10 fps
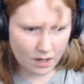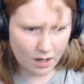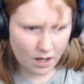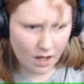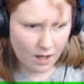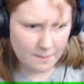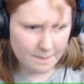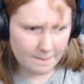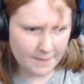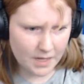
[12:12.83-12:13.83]

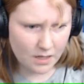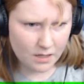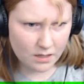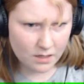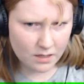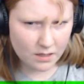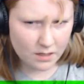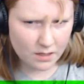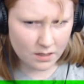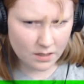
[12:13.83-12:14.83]

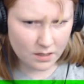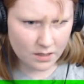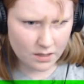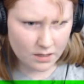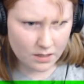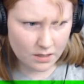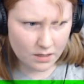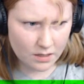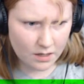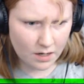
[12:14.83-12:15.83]

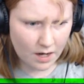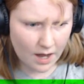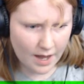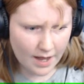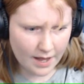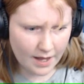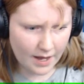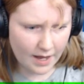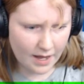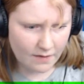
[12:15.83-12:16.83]
I
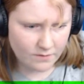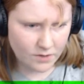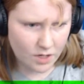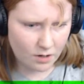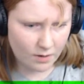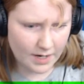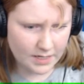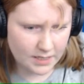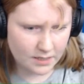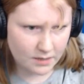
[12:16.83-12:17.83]
have no
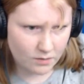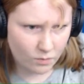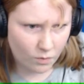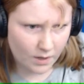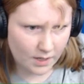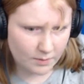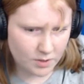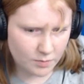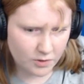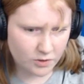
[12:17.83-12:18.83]
idea what I'm
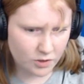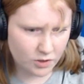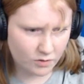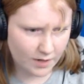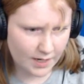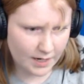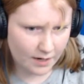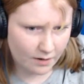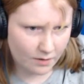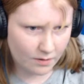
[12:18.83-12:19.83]
supposed to do right
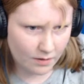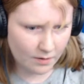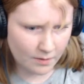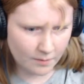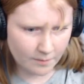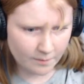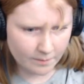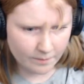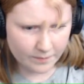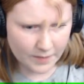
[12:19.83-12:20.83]
now.
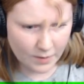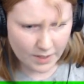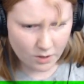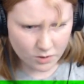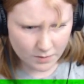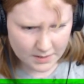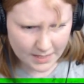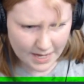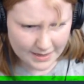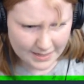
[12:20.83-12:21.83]
Do I go towards
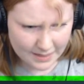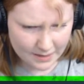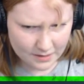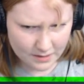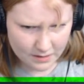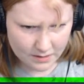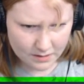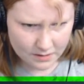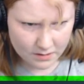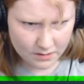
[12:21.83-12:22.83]
that thing?
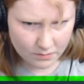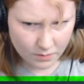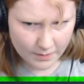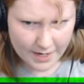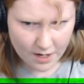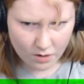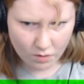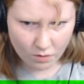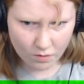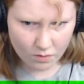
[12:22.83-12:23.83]
What do I do?